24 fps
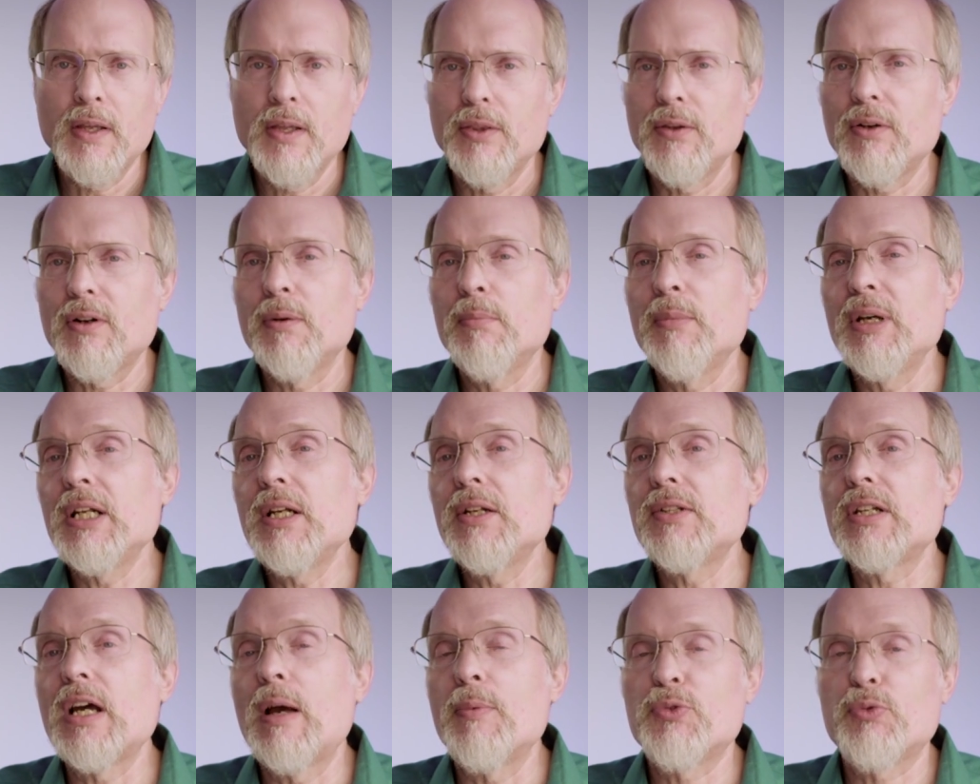There are many
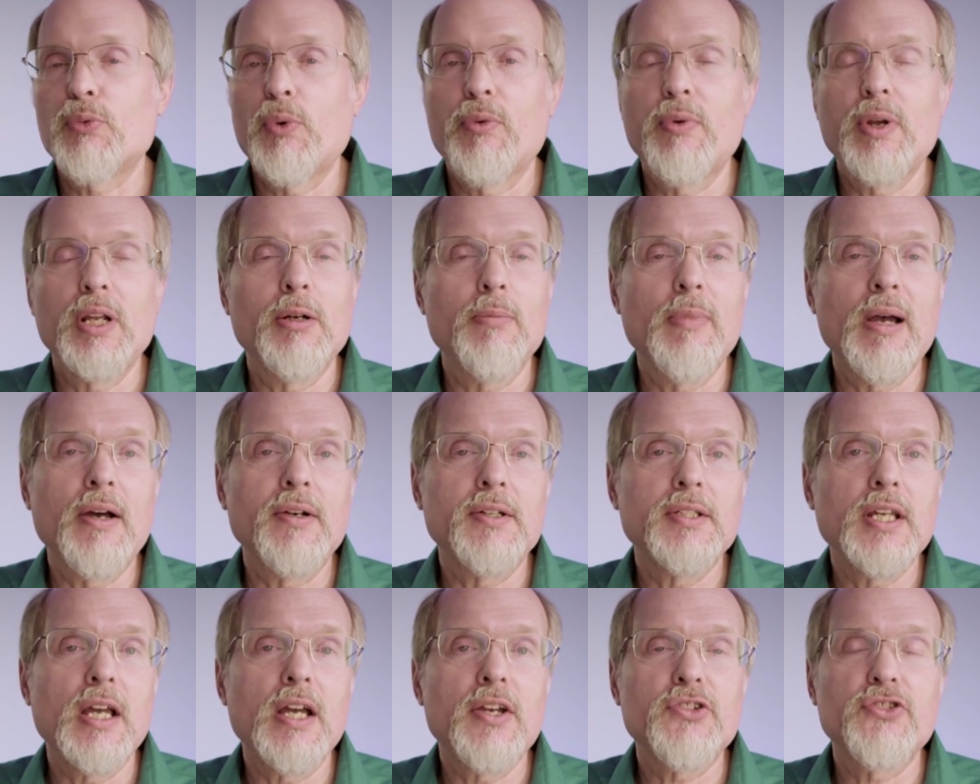times we read
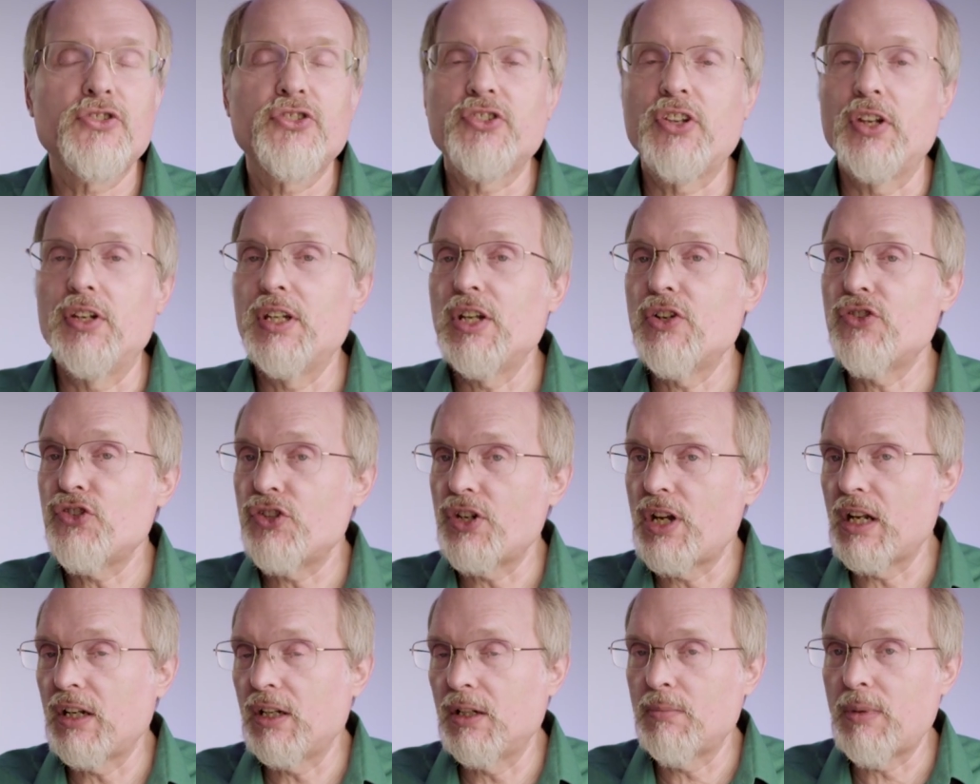about tests
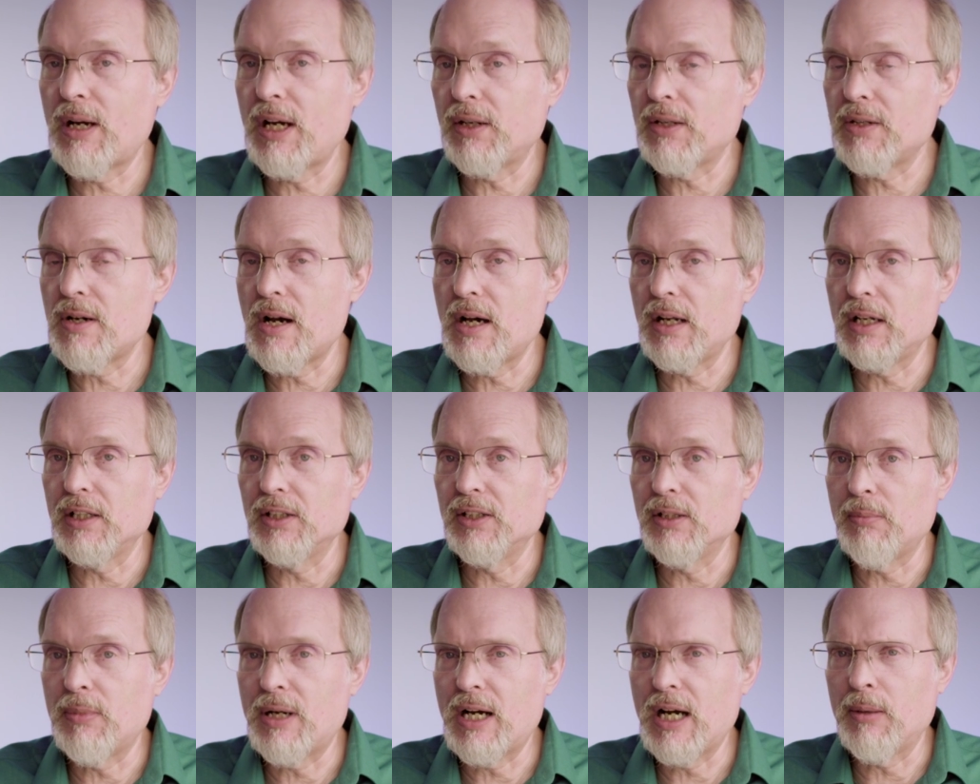initiated by God in
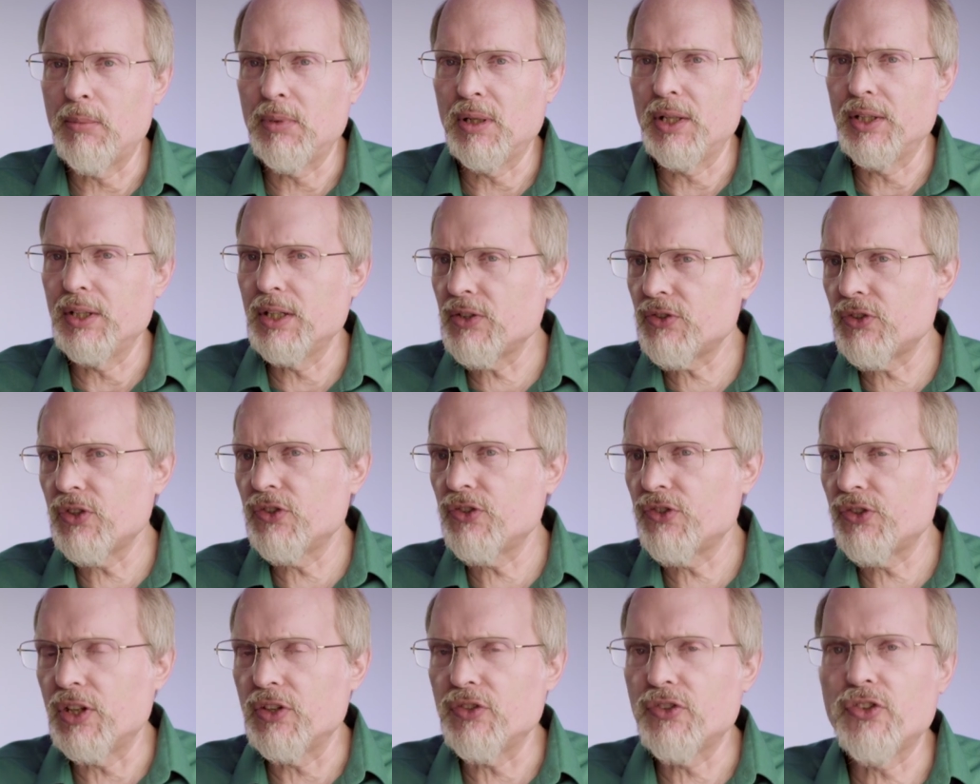the Bible, and this
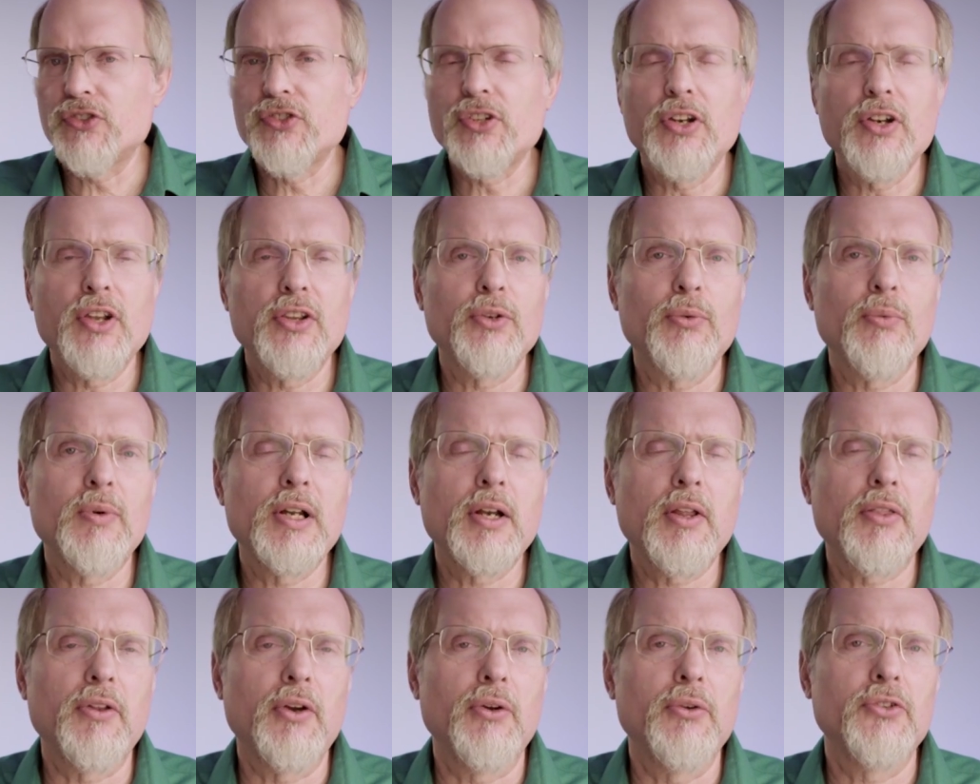is this is another
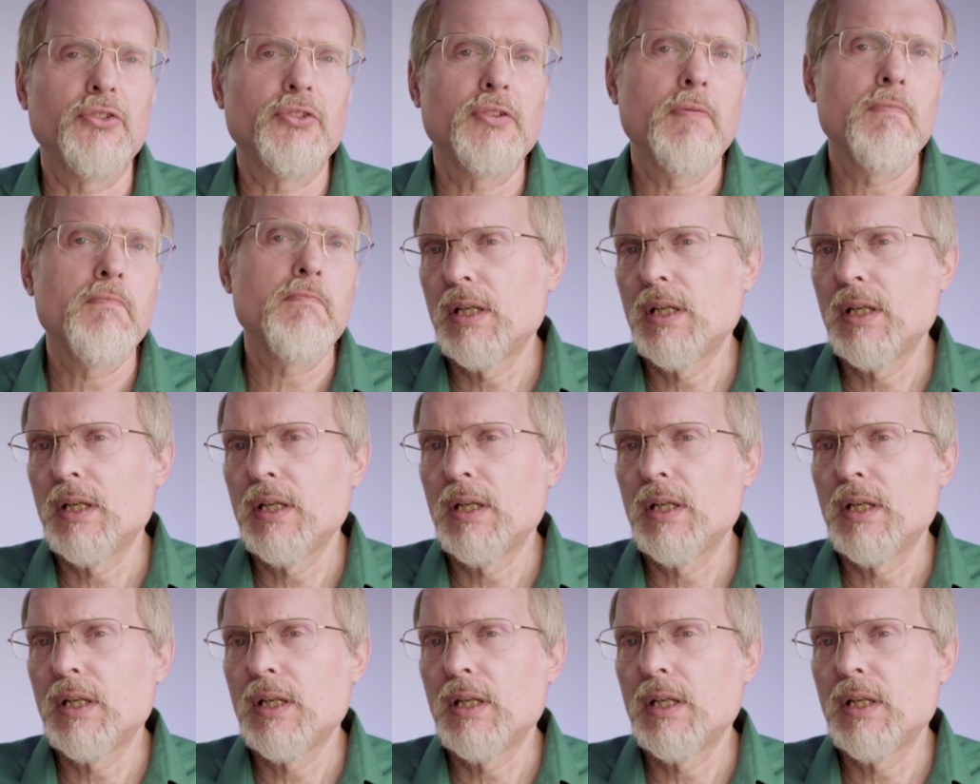one of those.